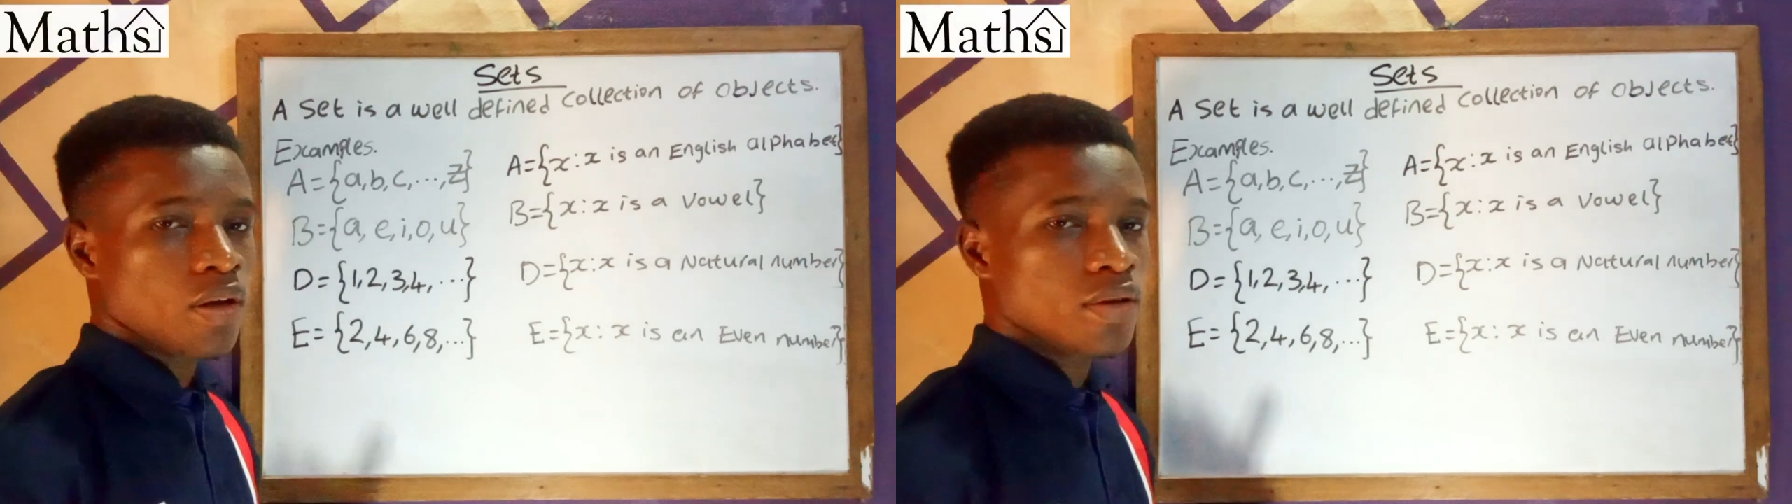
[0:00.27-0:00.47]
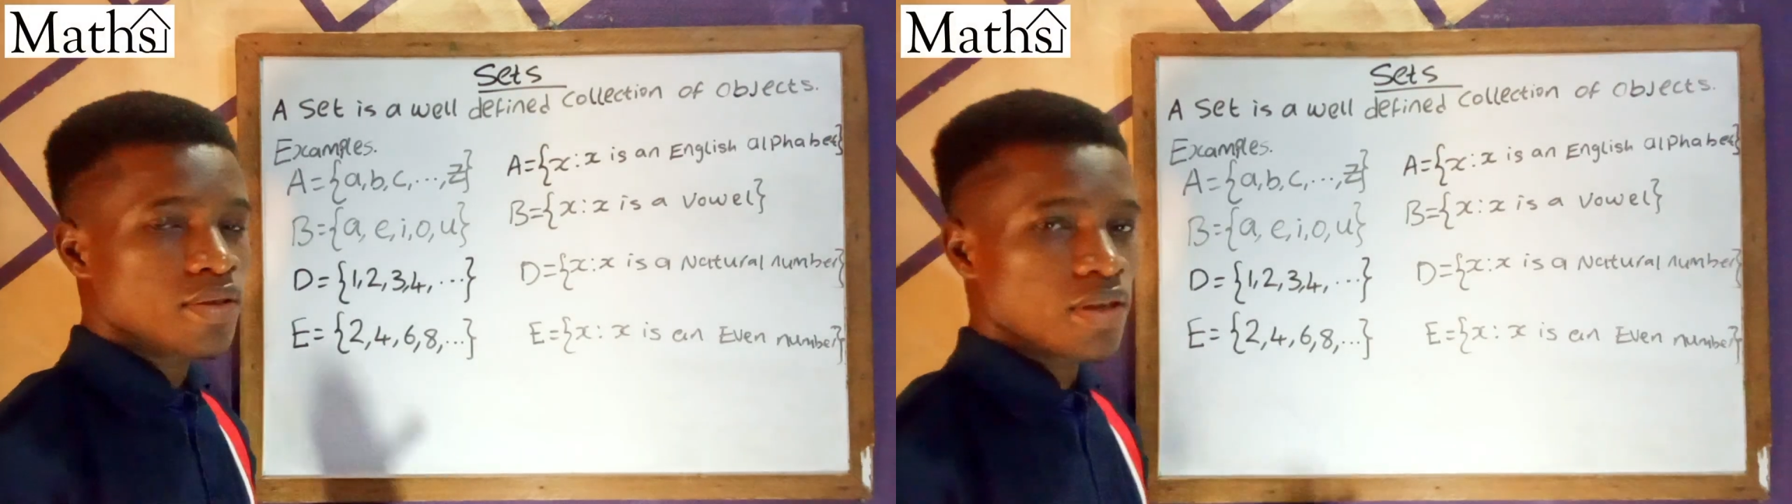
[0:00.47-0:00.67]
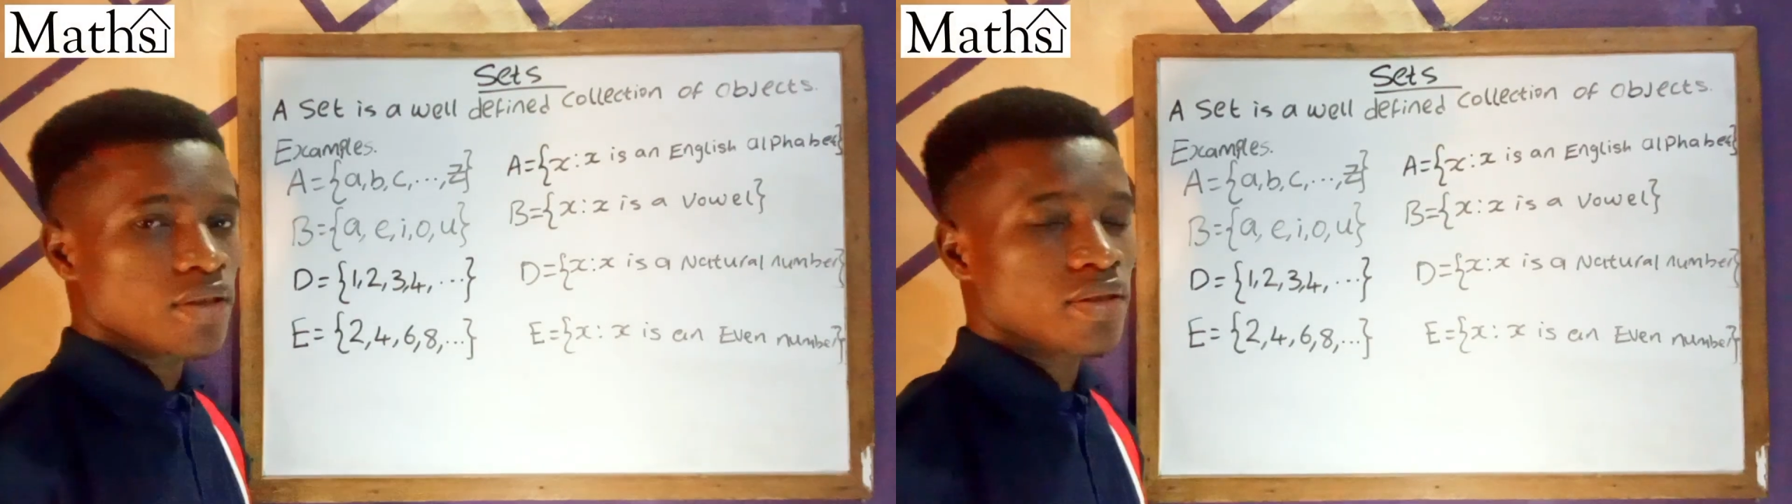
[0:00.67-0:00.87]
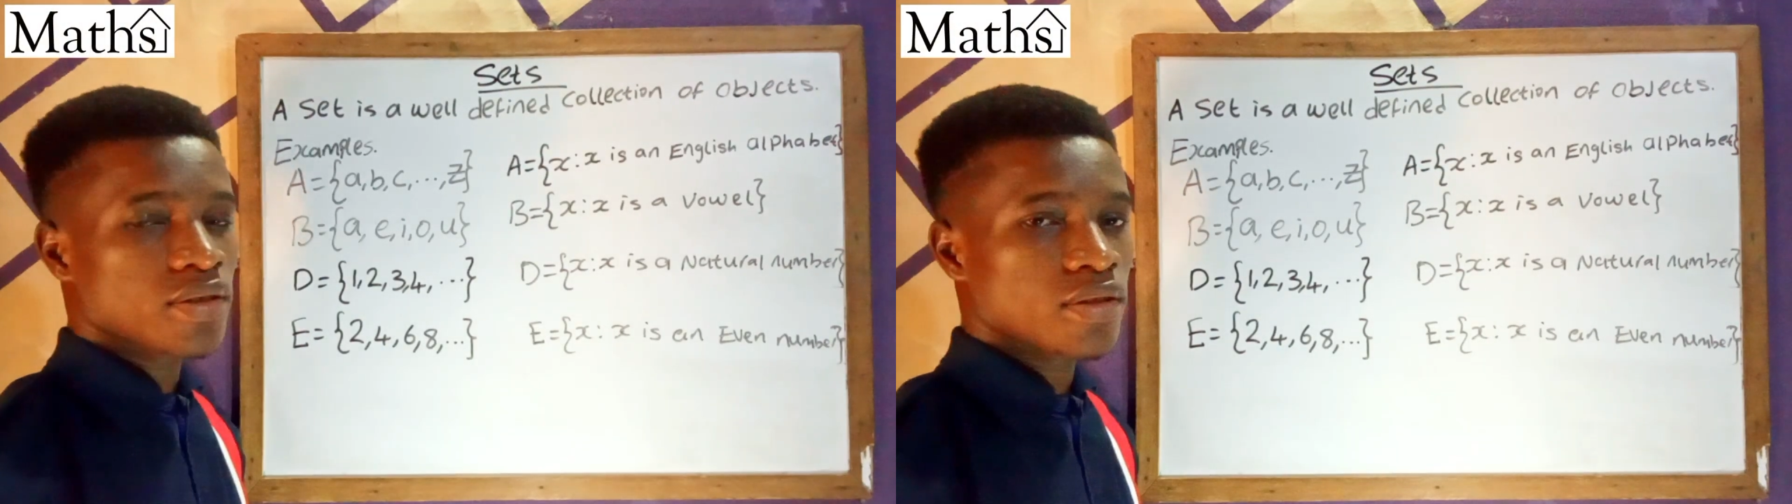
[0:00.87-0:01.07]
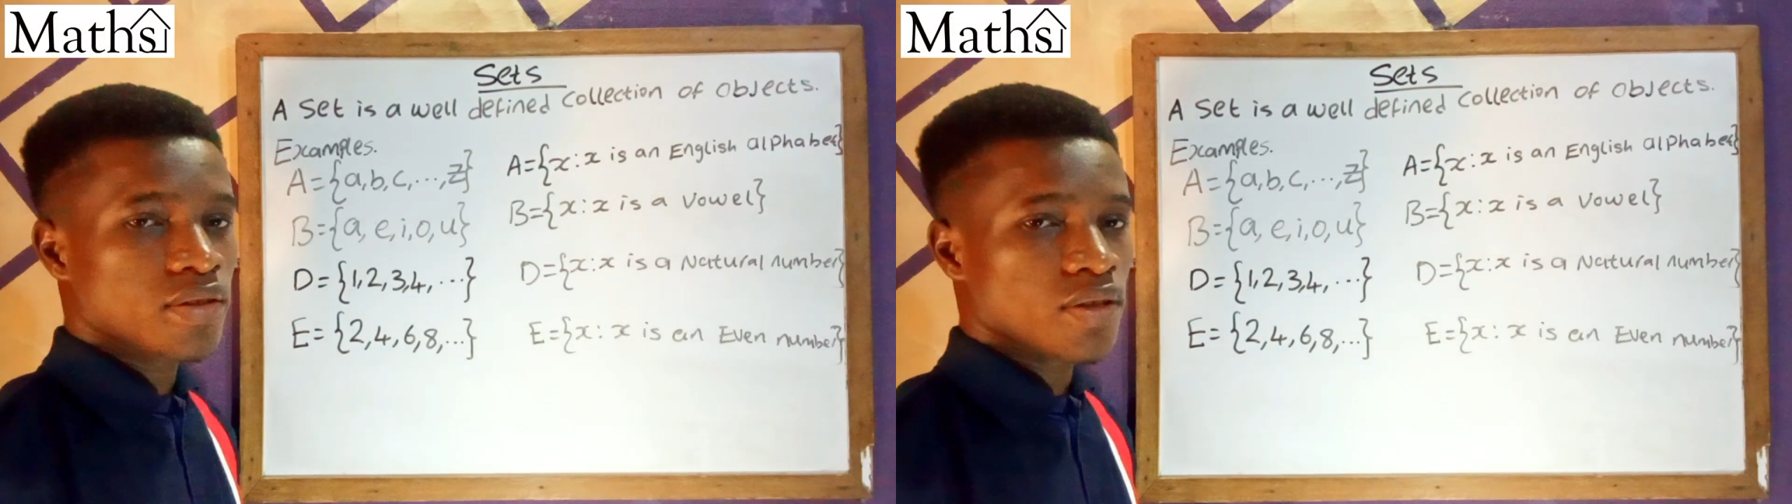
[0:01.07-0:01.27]
A set
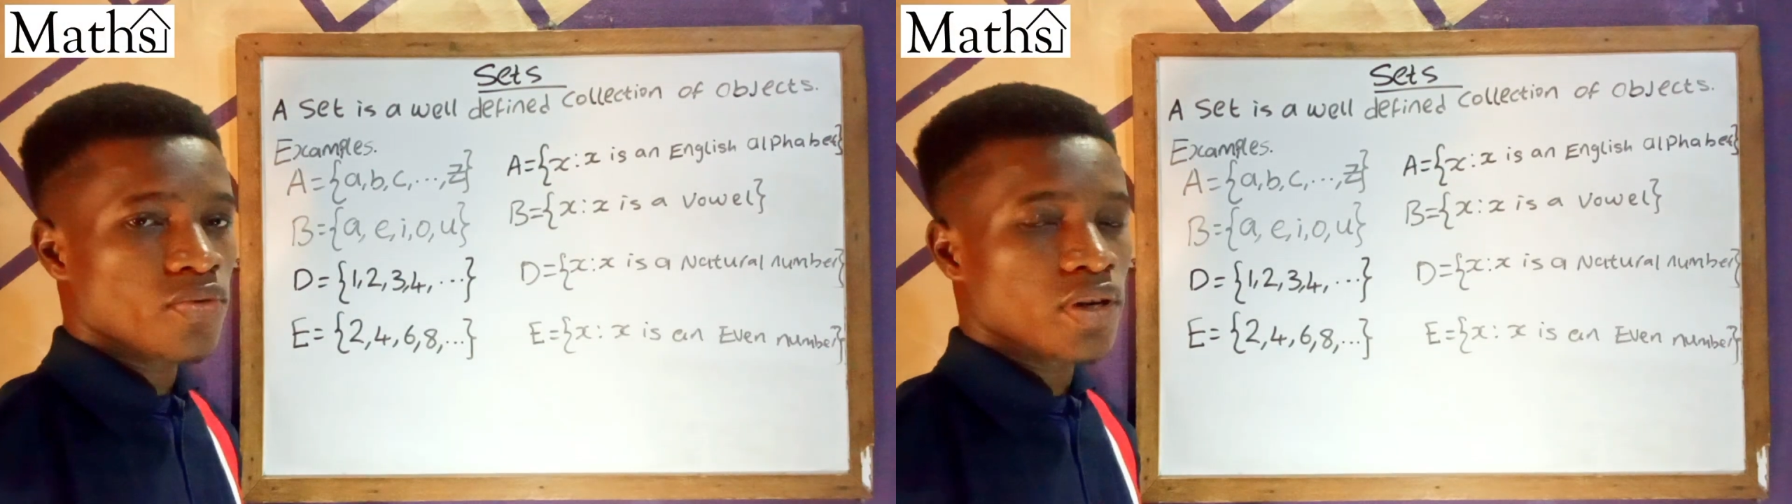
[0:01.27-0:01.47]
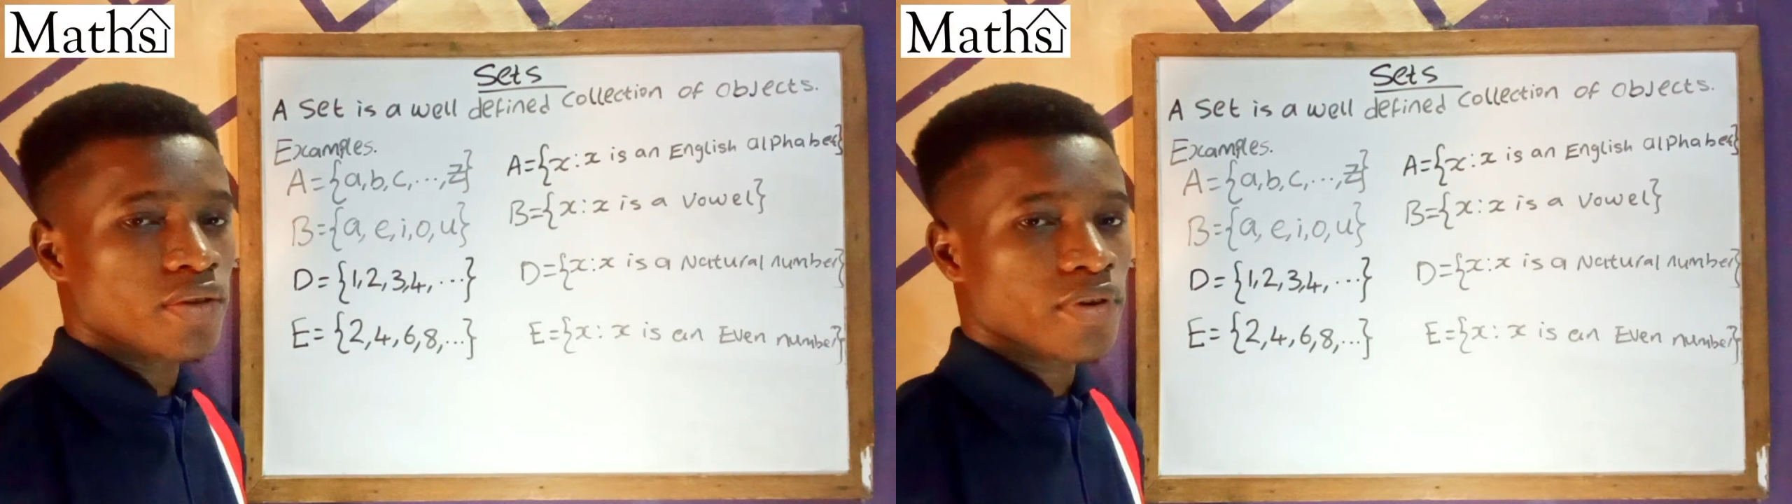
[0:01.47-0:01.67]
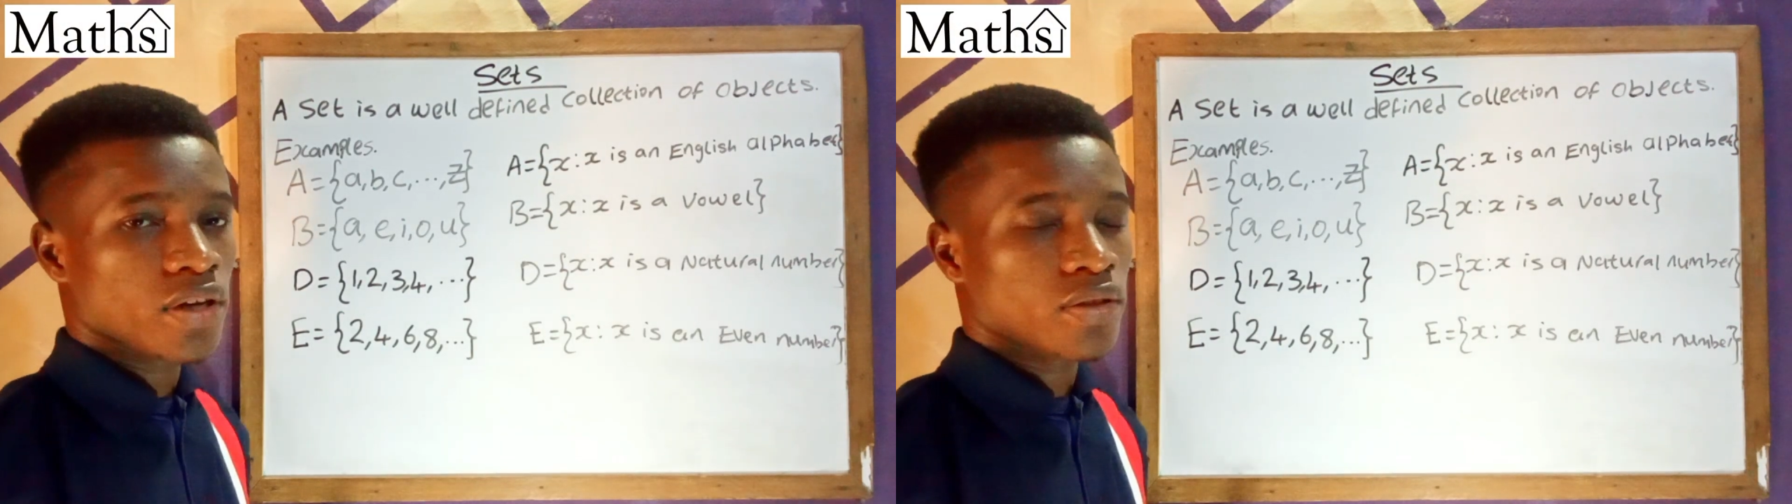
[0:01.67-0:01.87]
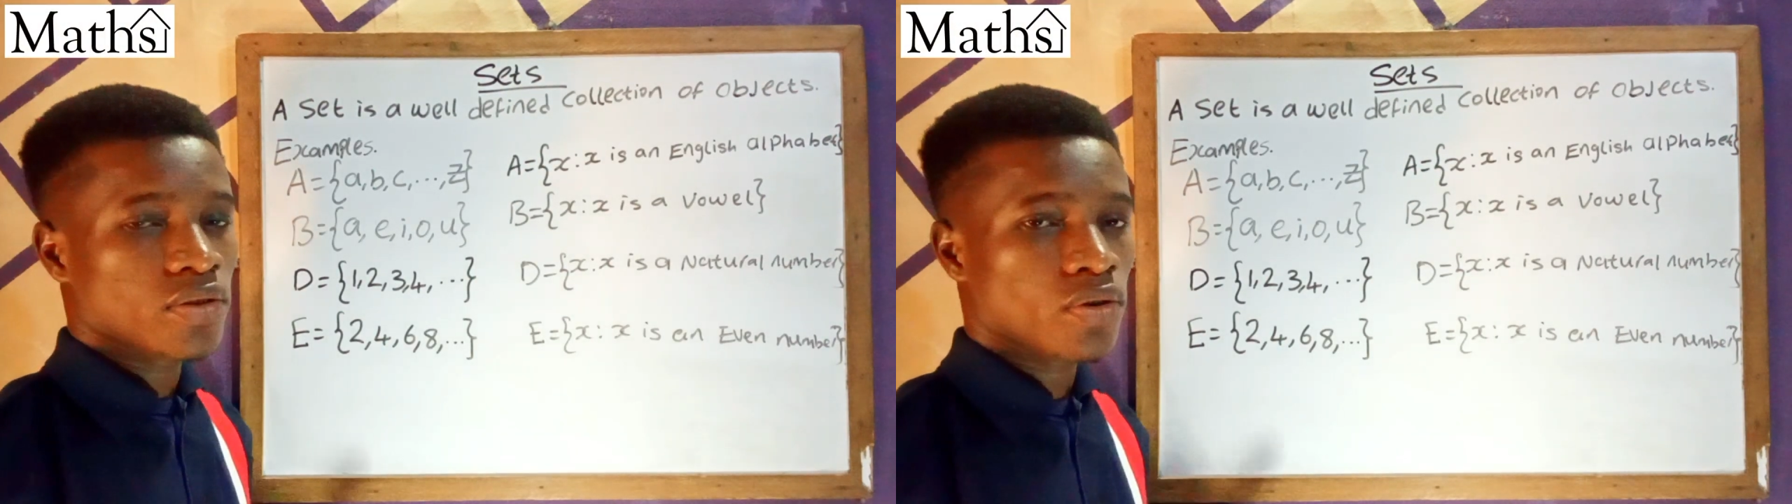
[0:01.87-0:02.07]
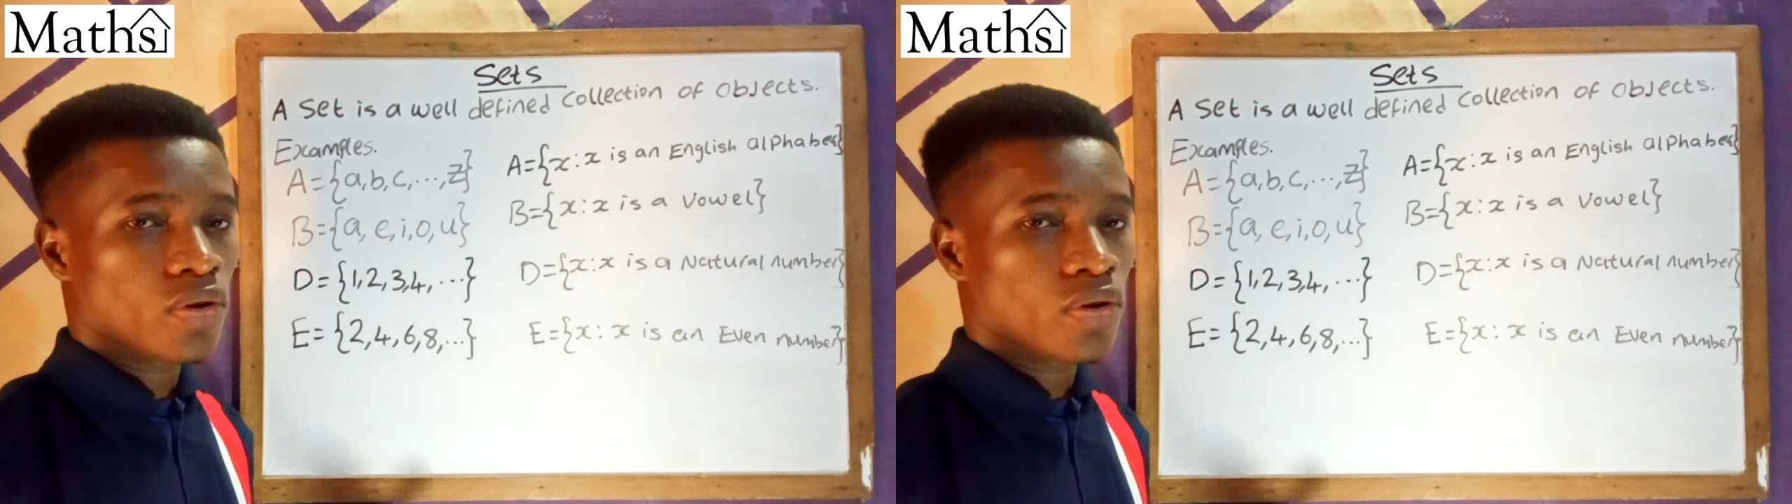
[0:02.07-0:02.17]
is a well-defined